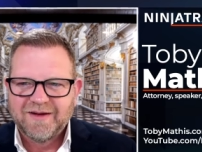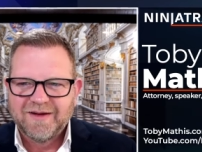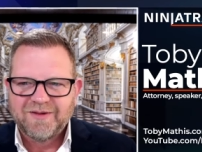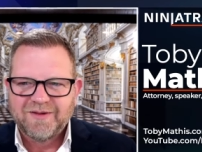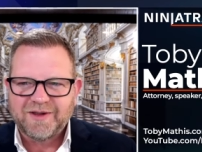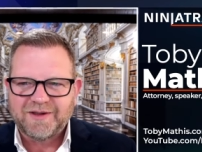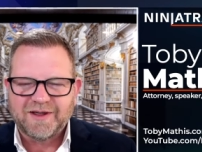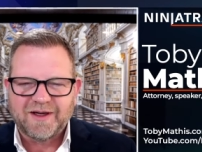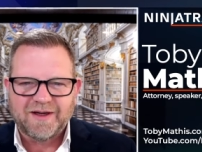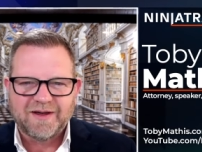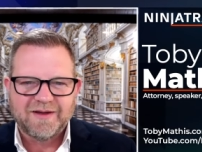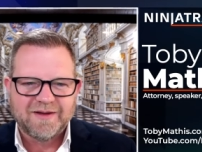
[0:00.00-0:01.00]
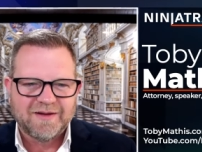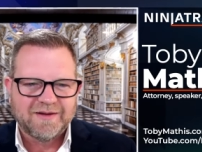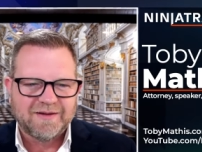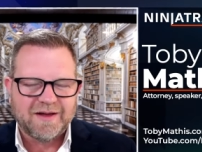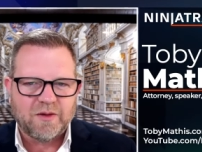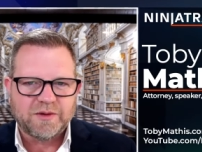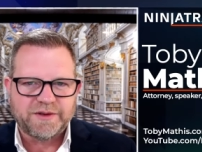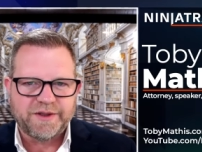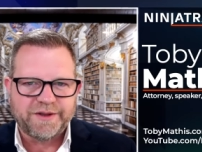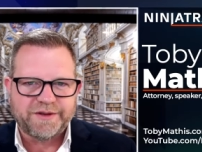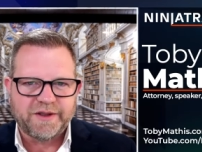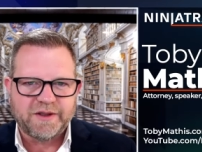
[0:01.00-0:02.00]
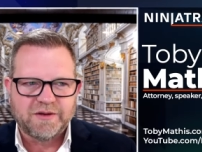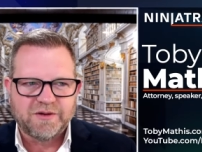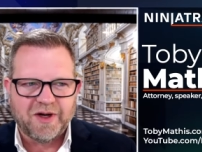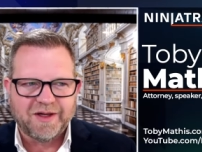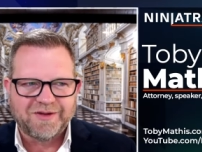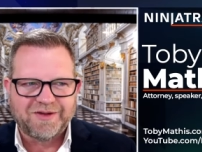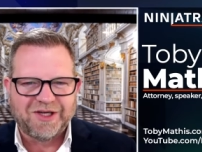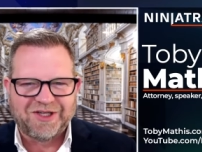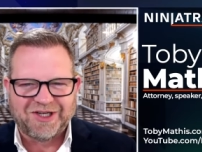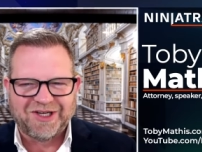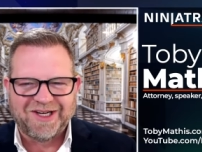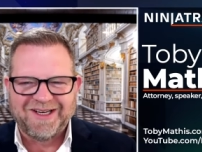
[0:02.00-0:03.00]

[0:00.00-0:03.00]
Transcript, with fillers: which uh, that was easy transition.